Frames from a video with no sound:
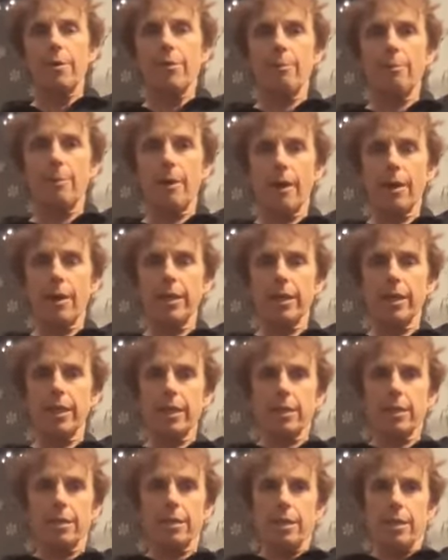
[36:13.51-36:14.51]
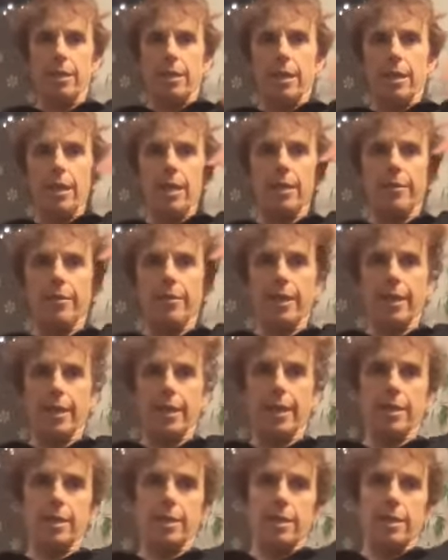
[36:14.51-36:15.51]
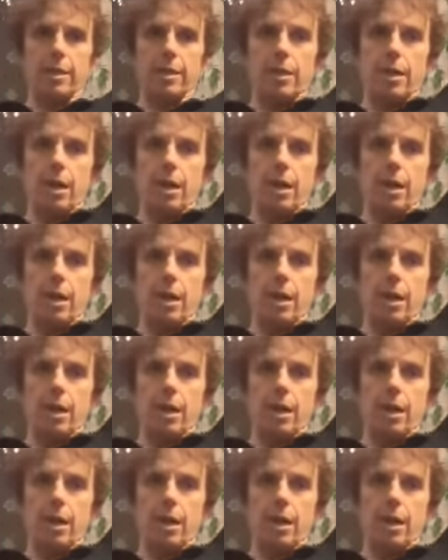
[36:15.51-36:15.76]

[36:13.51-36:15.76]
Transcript: the body and then